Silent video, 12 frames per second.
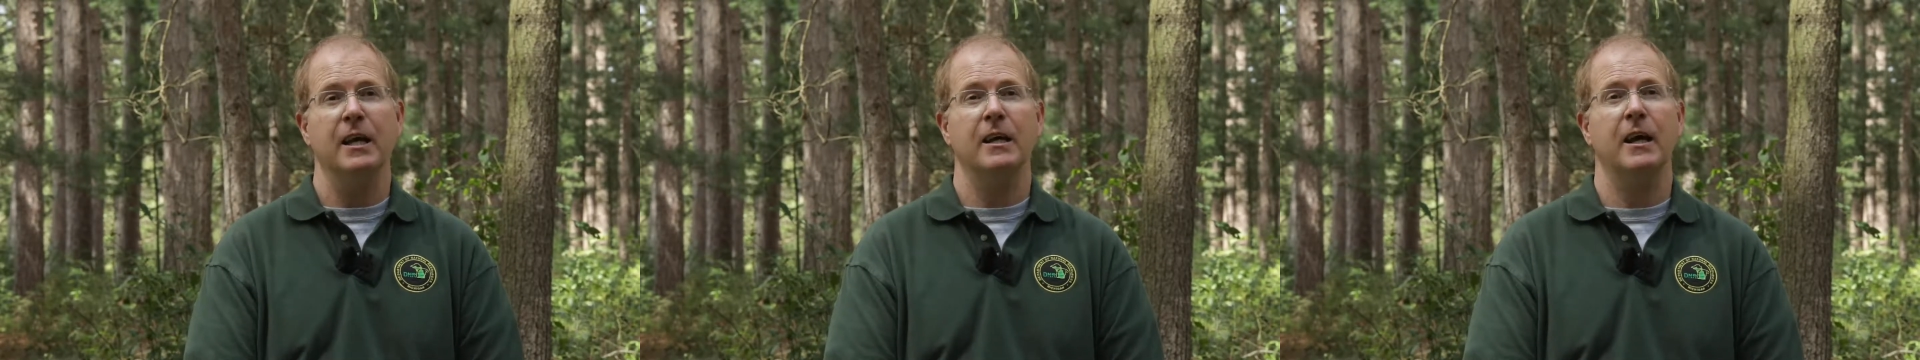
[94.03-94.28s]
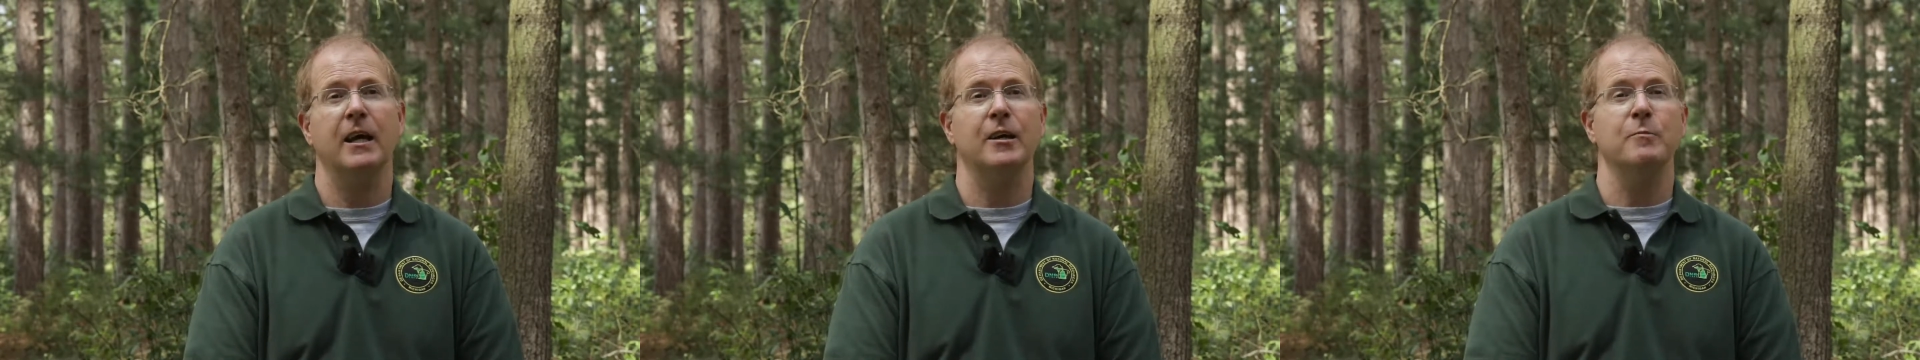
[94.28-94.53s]

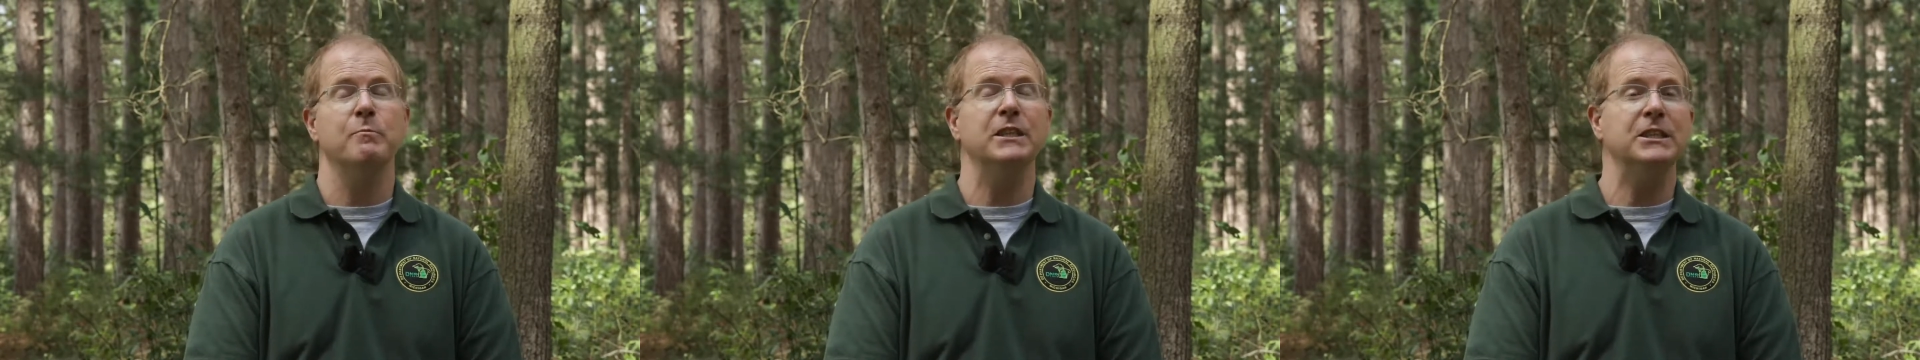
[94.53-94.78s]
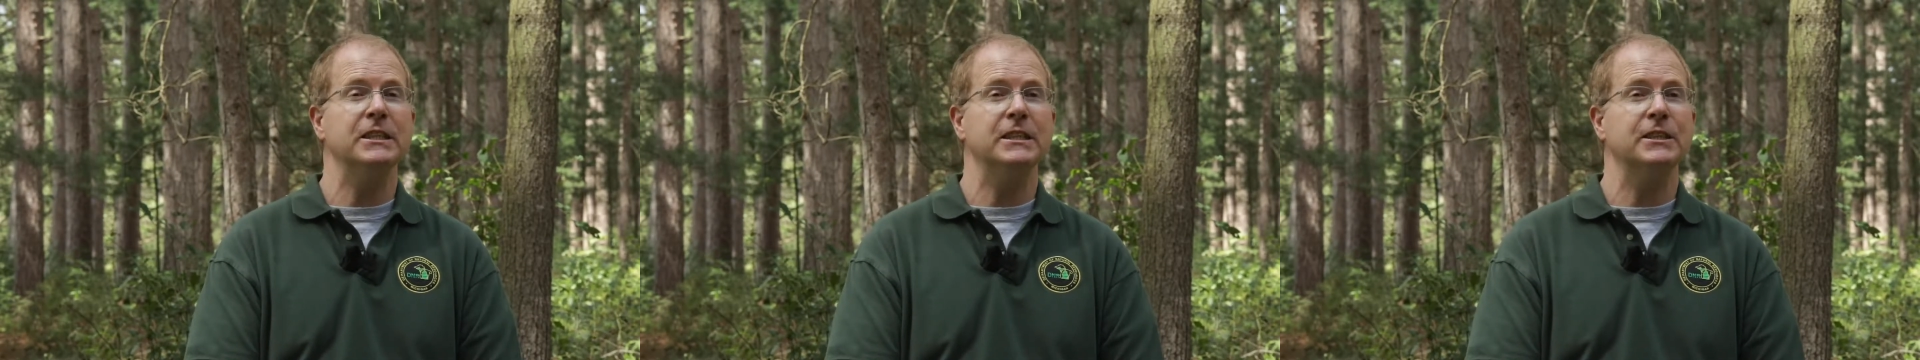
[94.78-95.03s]
Uh,
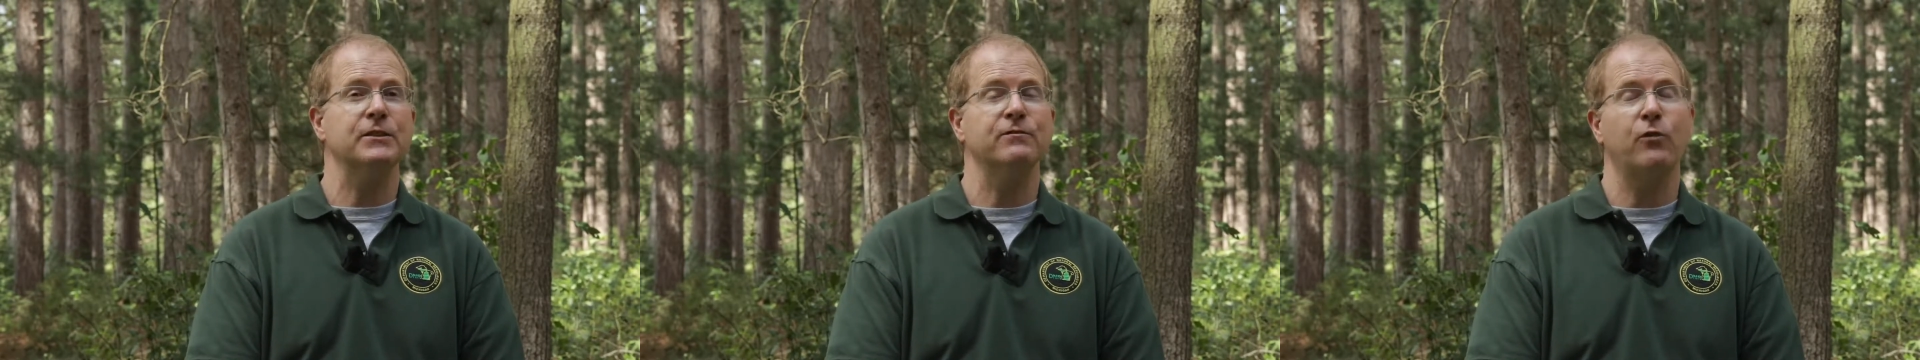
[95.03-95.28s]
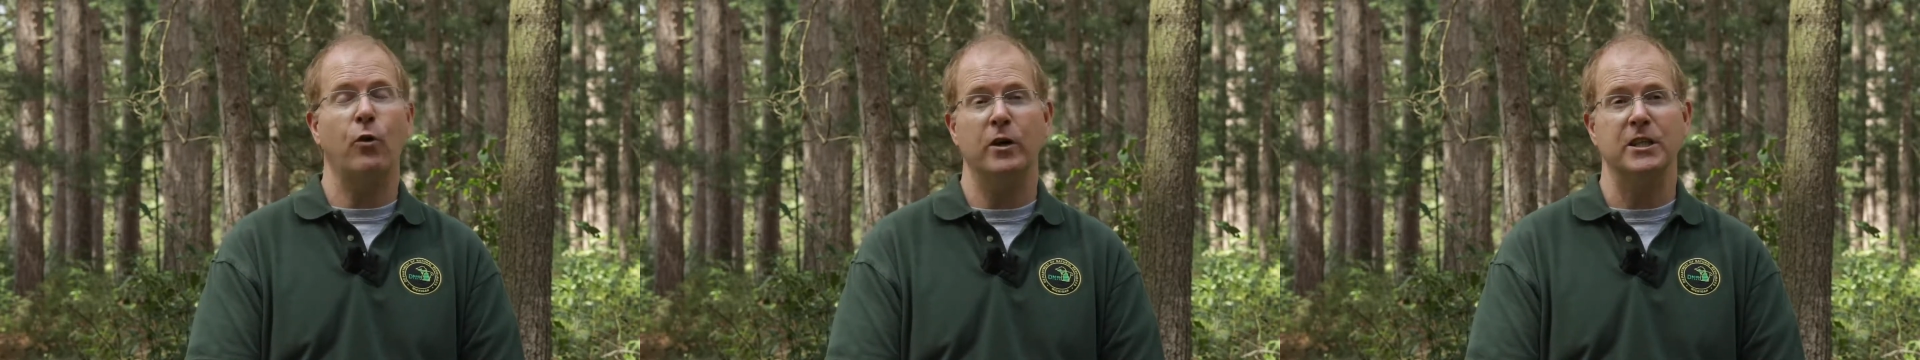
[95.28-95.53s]
Michigan's
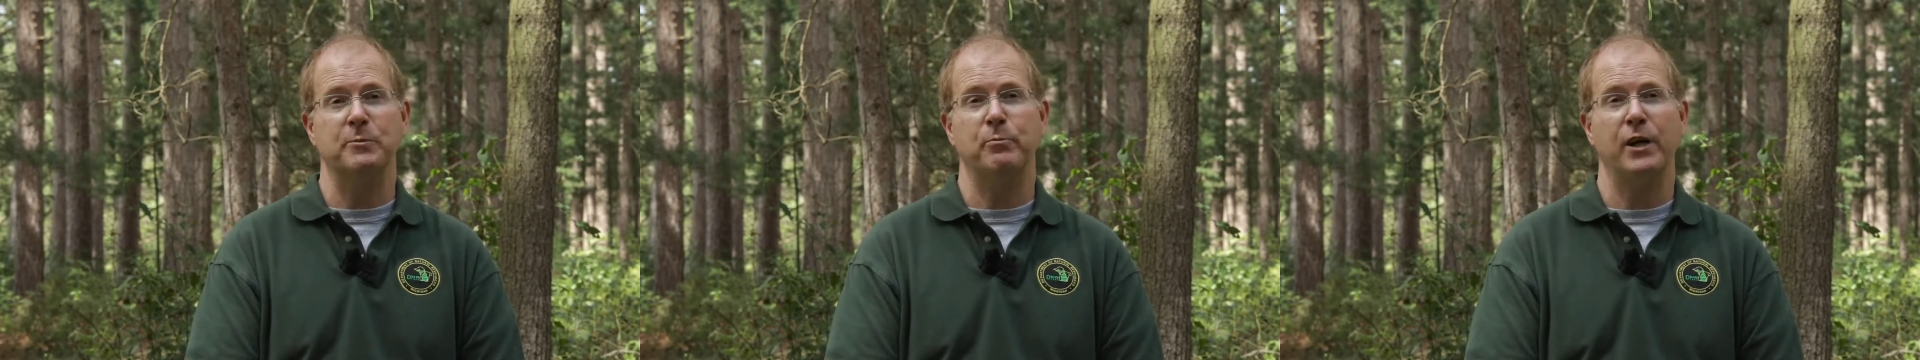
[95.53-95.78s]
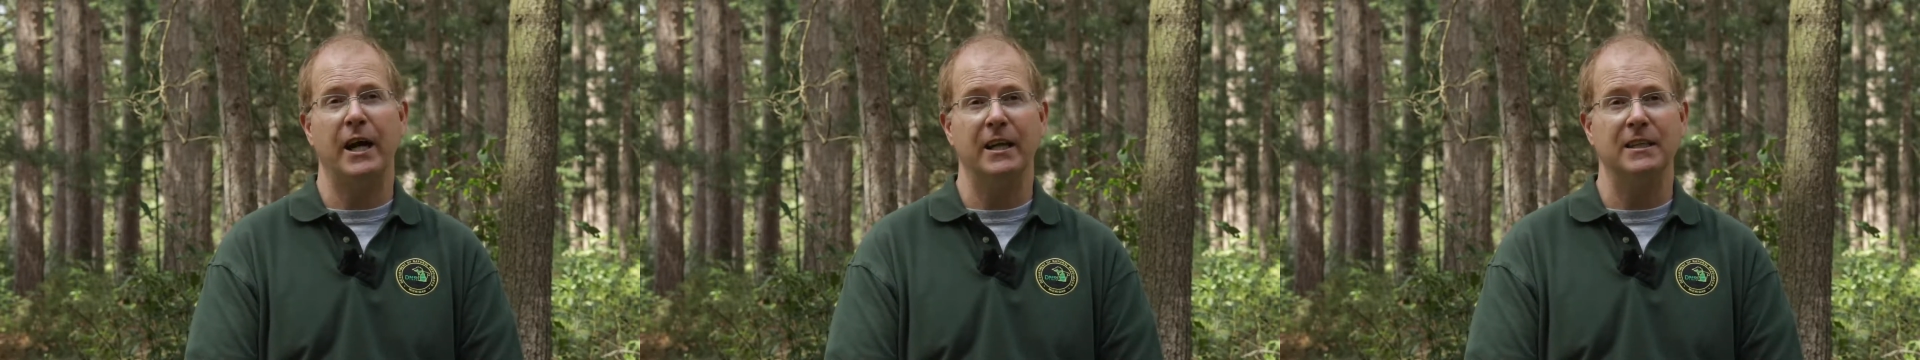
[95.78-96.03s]
forest
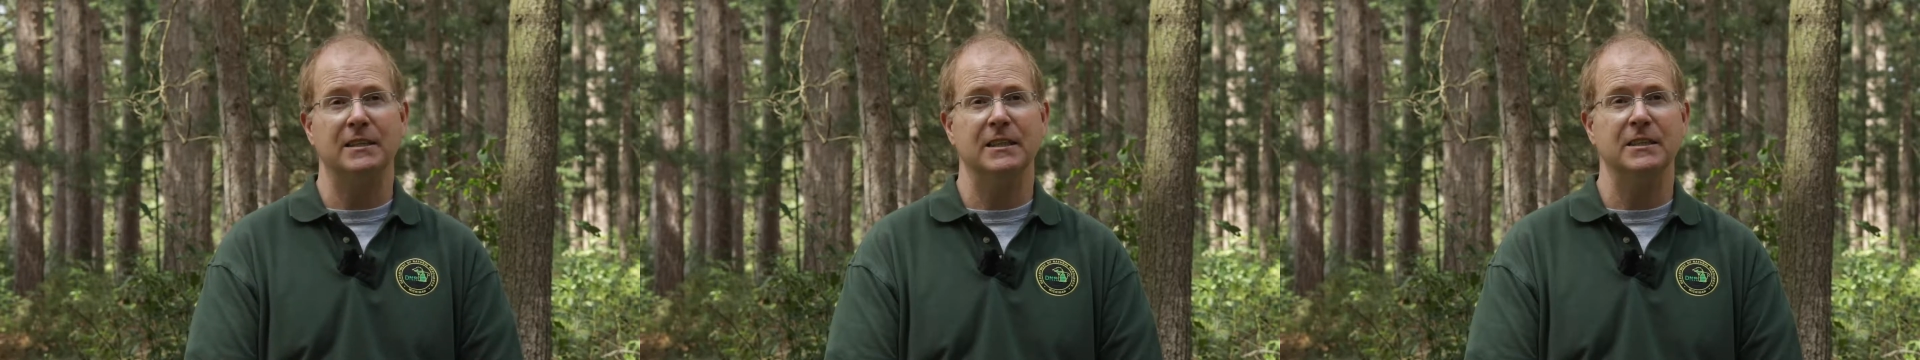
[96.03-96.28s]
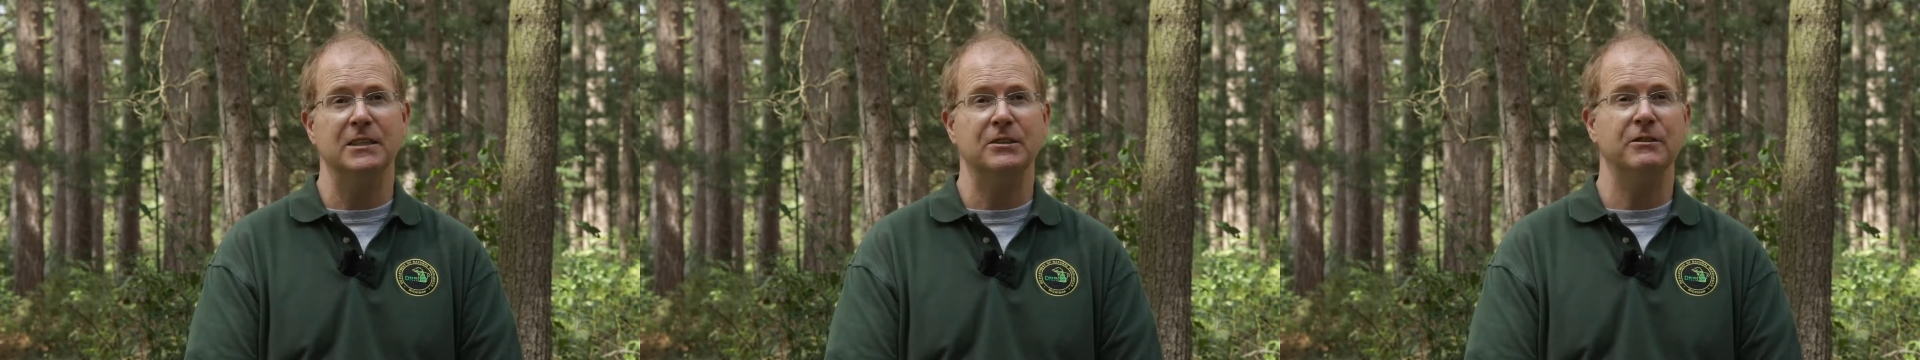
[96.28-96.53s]
products
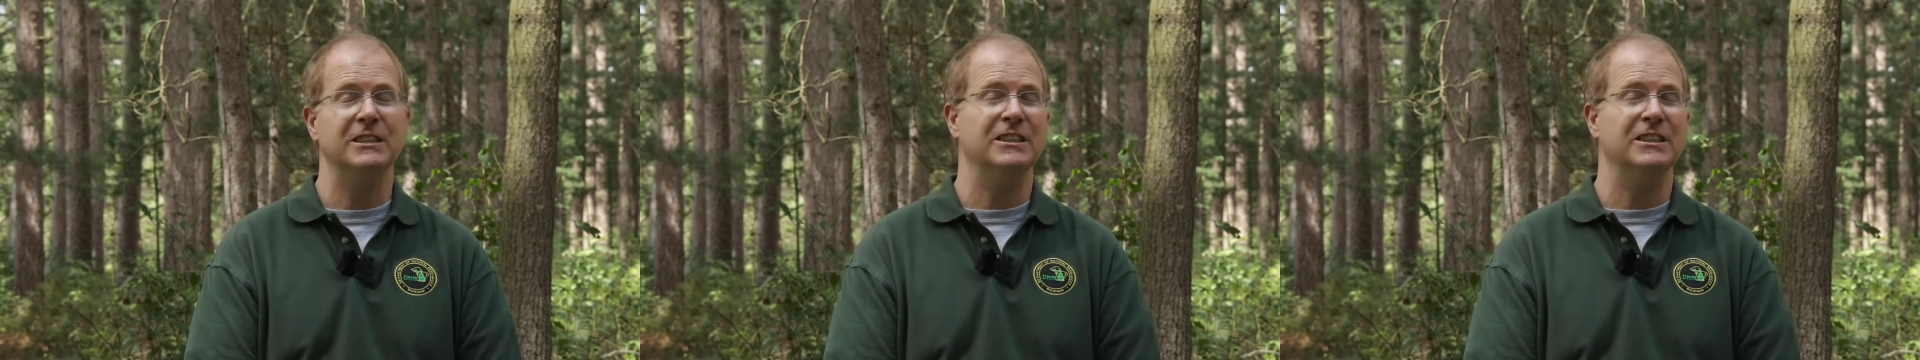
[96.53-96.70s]
industry